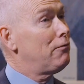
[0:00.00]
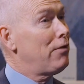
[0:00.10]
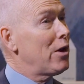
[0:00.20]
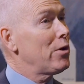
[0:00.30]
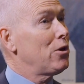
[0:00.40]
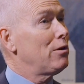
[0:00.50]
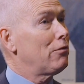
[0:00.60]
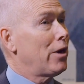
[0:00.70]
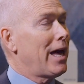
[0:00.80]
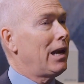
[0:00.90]
very good
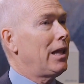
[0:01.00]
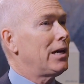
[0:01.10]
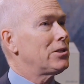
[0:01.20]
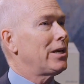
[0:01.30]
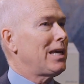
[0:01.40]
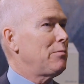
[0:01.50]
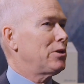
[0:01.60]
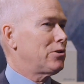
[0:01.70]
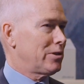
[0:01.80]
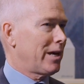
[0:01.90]
for analyzing
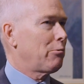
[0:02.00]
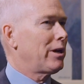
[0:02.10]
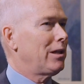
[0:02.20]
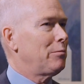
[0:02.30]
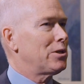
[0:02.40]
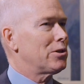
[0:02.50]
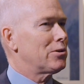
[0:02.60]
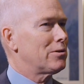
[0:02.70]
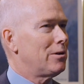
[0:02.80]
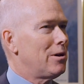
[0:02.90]
images, like retinal
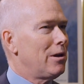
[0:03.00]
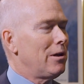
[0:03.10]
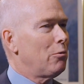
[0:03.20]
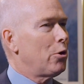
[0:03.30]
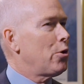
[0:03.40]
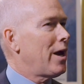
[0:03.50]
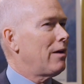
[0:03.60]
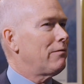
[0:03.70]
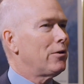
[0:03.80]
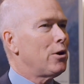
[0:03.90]
images, where you
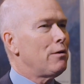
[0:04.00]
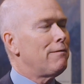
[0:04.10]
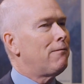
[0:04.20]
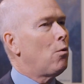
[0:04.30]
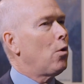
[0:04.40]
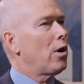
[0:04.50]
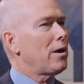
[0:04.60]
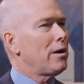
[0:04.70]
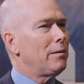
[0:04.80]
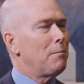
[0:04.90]
have
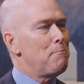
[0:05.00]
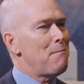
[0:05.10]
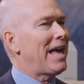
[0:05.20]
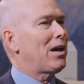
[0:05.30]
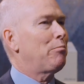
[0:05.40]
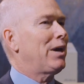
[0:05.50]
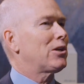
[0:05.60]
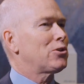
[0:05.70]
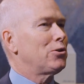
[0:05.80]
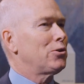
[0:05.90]
four
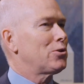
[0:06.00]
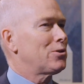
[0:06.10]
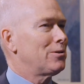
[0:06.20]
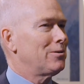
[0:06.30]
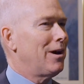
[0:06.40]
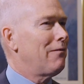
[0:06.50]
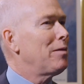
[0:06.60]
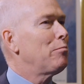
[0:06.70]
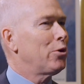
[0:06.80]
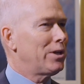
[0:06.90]
megapixels of
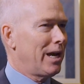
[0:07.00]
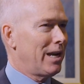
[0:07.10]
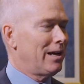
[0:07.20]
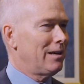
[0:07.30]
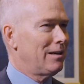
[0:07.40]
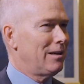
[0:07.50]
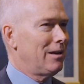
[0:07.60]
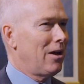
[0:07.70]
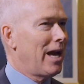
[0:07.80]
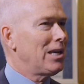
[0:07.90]
input data,
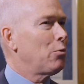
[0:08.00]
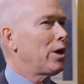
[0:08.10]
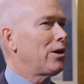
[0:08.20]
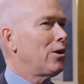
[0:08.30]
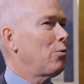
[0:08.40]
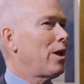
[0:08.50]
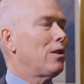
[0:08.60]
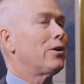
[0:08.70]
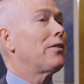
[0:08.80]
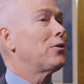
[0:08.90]
and you want to know
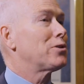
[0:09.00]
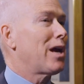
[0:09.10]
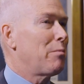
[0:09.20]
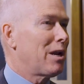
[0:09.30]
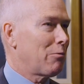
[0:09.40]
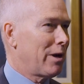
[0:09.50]
whether or not there's diabetic